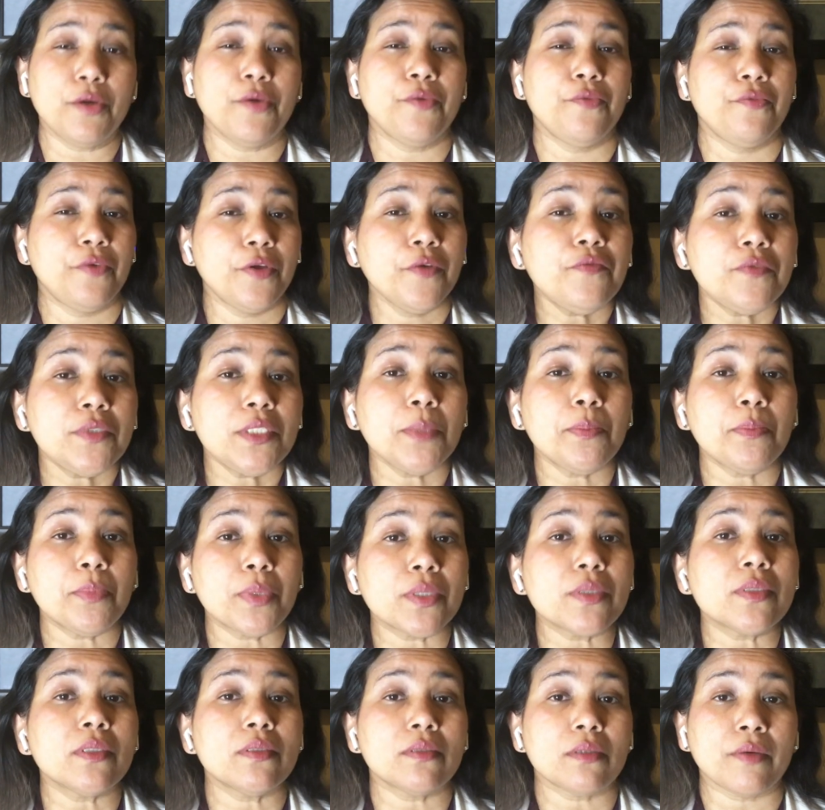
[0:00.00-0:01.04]

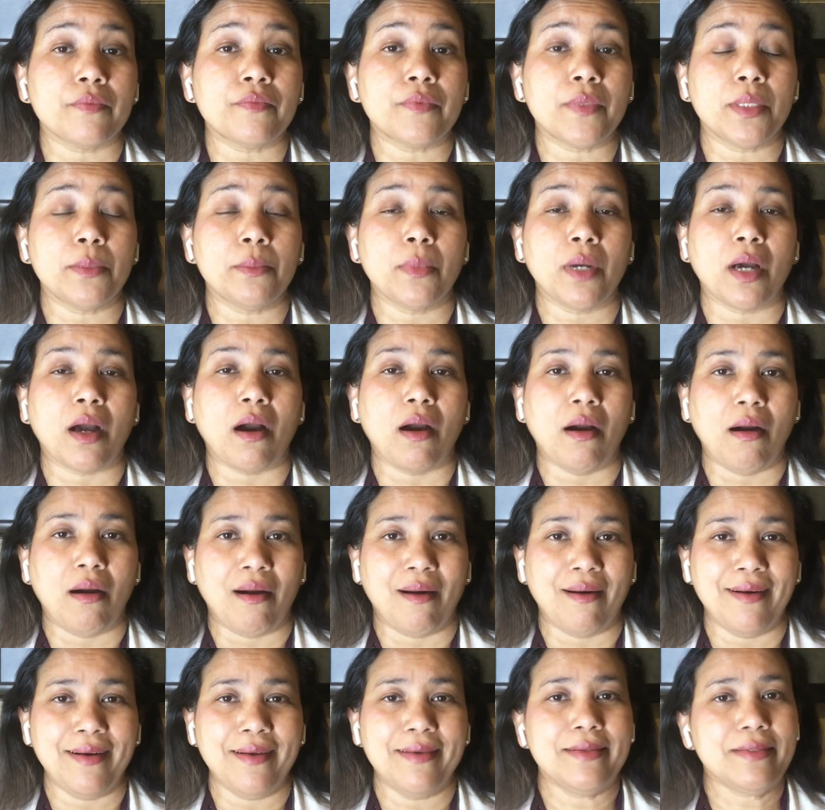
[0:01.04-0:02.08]
50% of them
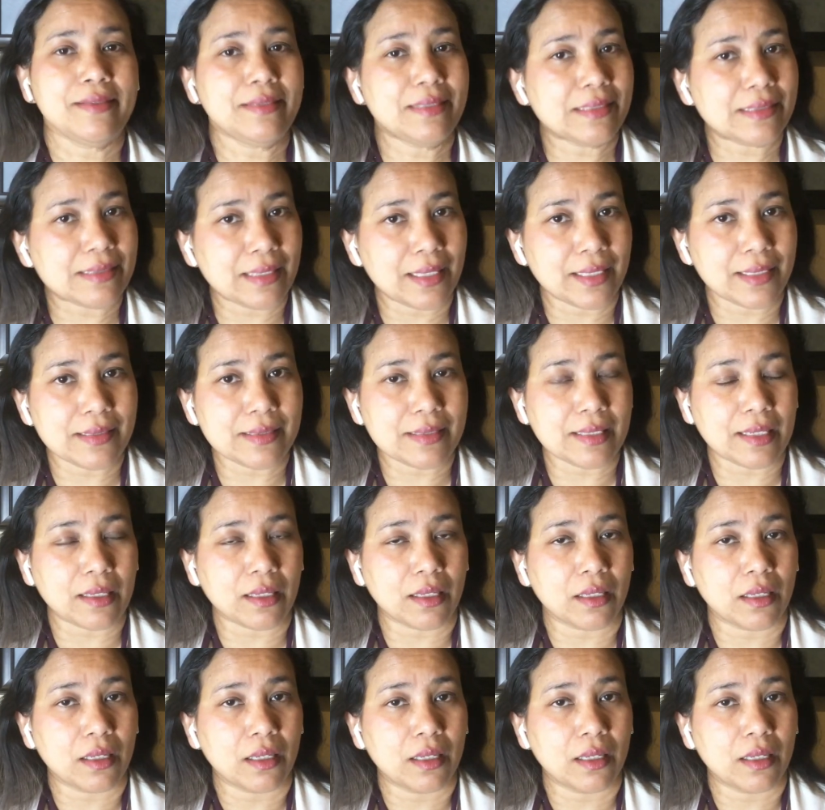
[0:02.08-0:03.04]
are dyslexic.